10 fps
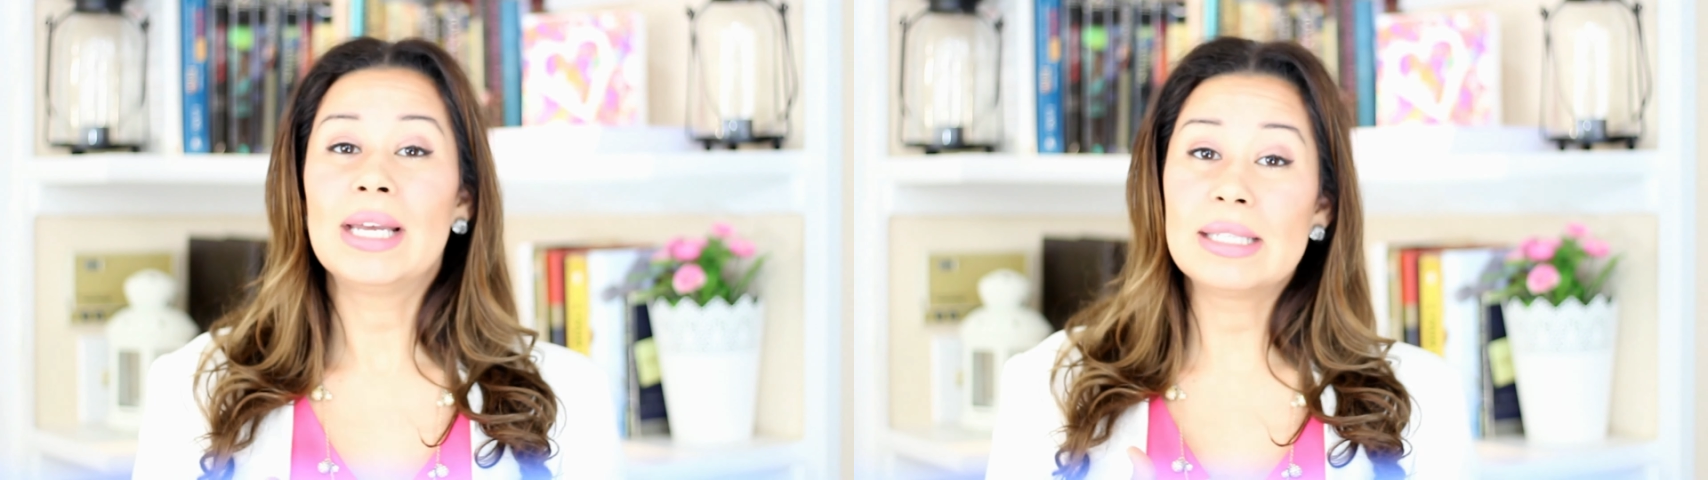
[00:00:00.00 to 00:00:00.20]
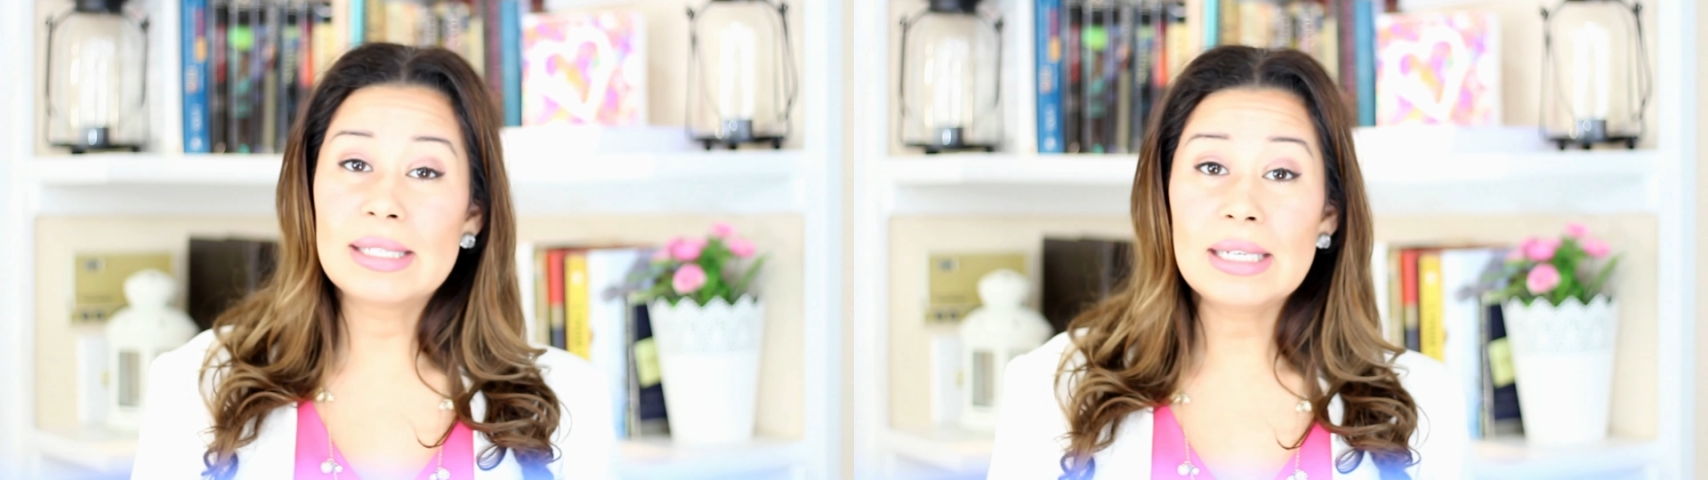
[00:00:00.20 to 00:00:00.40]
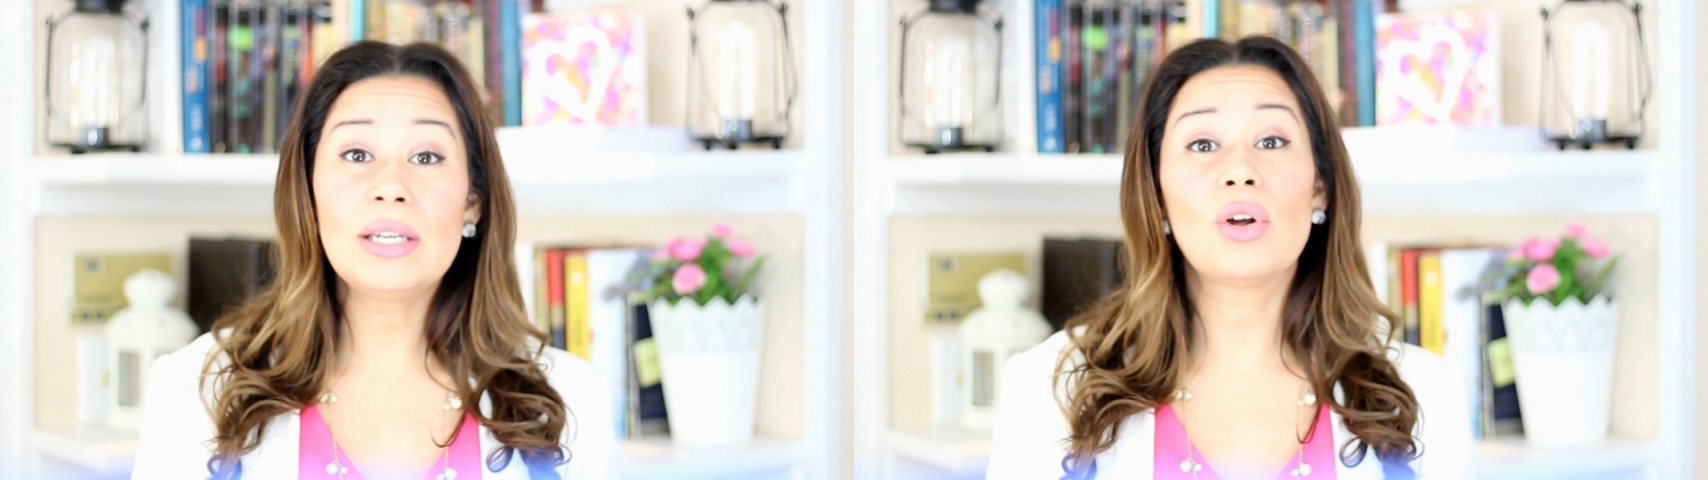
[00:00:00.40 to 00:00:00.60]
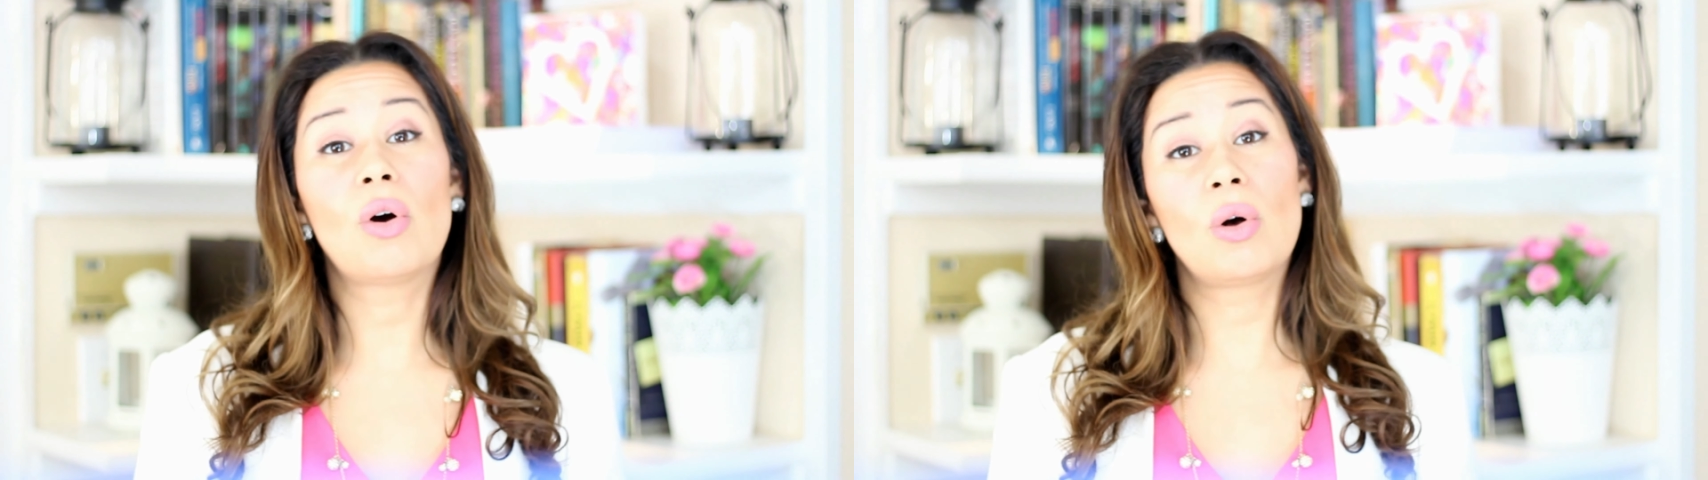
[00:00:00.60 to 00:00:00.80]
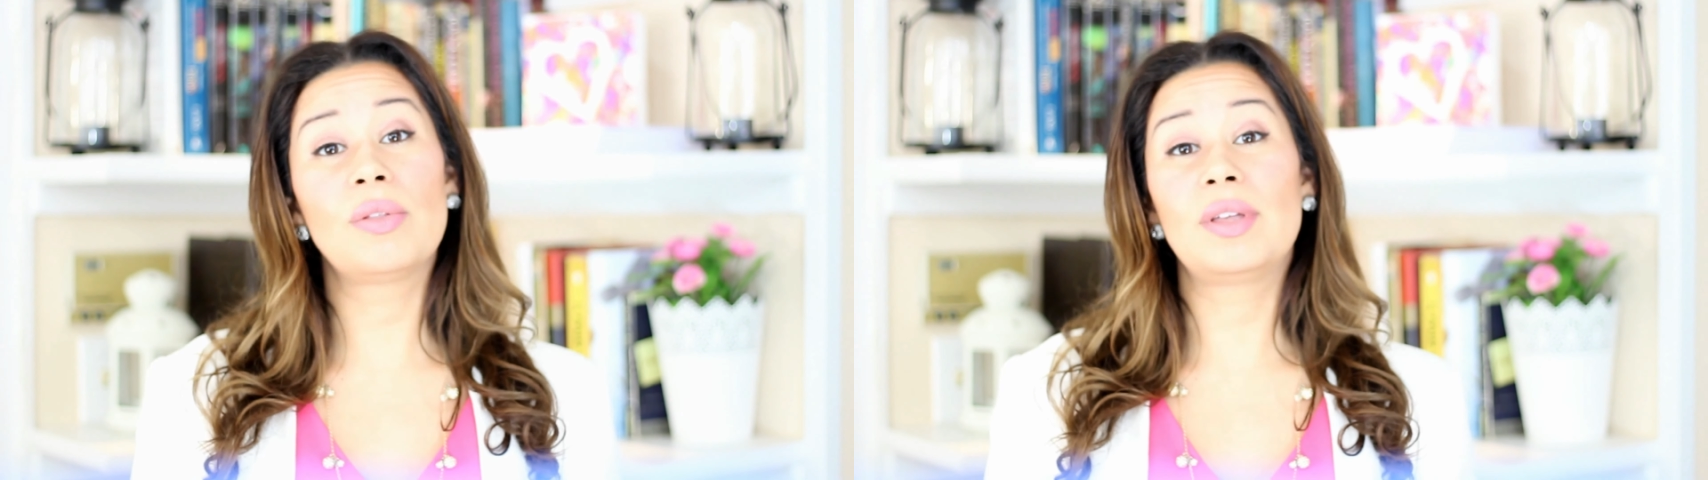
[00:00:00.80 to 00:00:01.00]
indeed
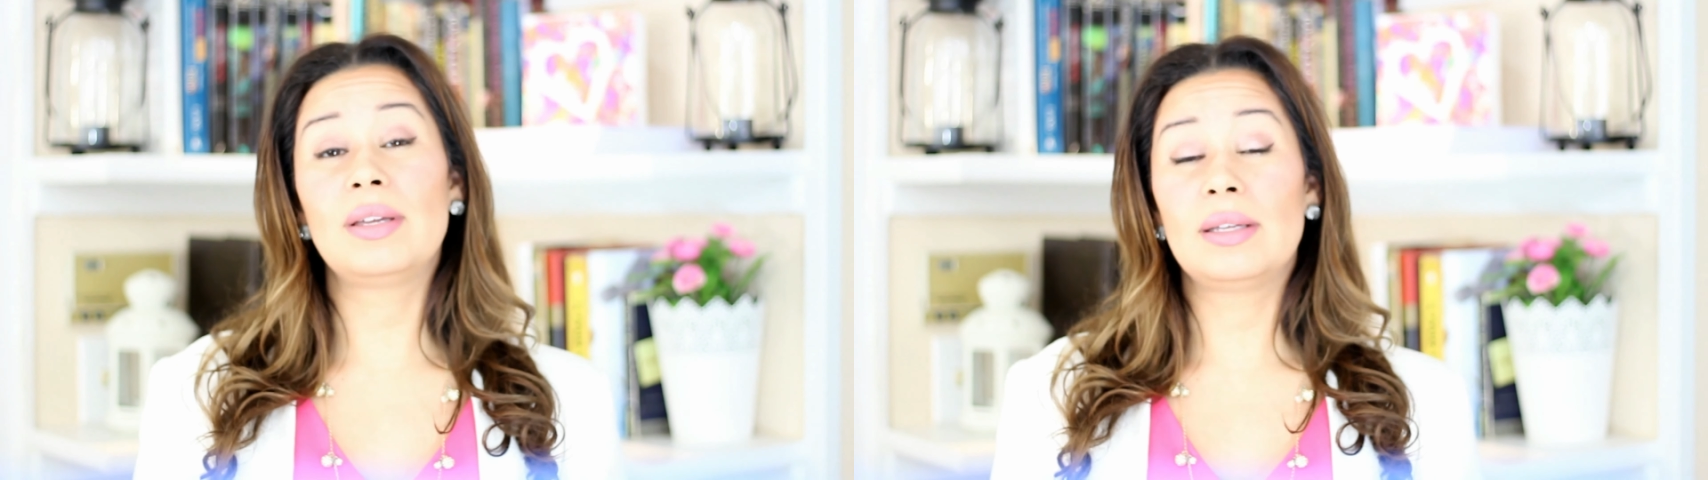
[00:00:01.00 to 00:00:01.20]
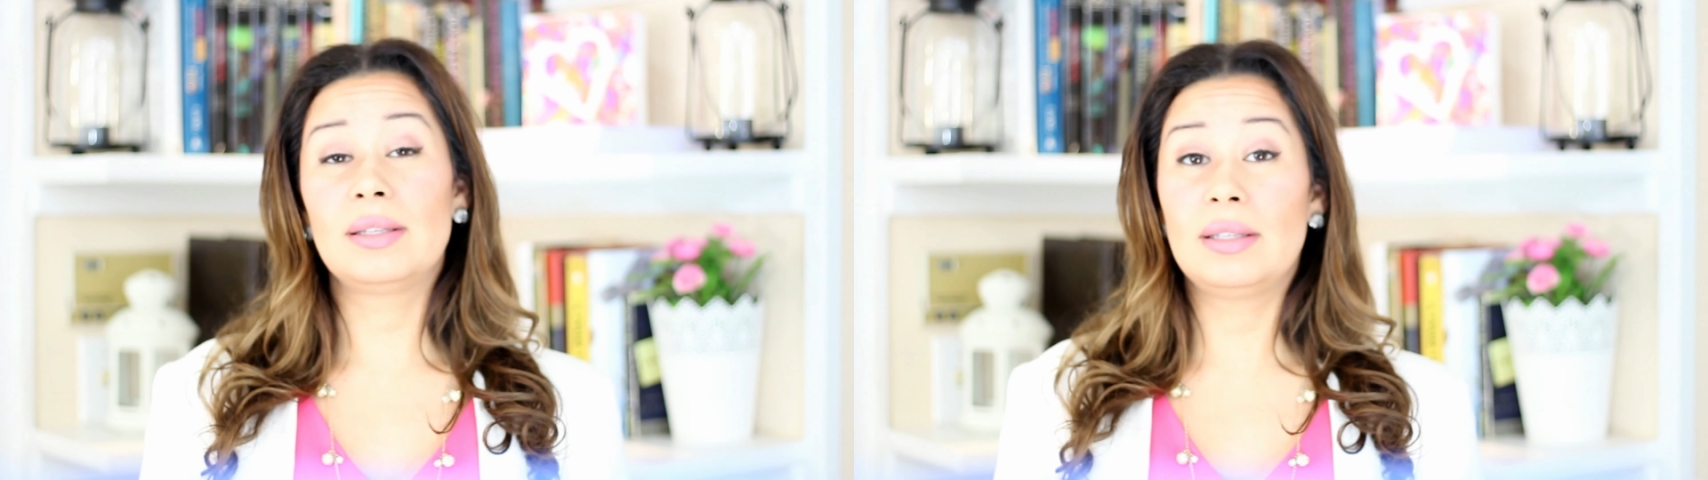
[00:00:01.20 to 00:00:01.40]
all the,